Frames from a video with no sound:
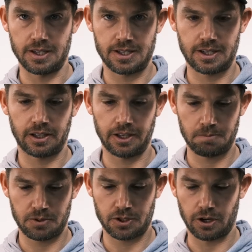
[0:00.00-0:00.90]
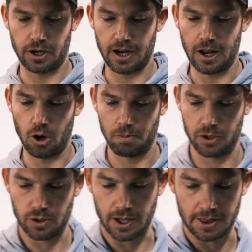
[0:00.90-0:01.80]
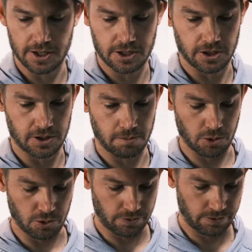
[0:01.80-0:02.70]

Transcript: These clips are gonna help it so that this doesn't move.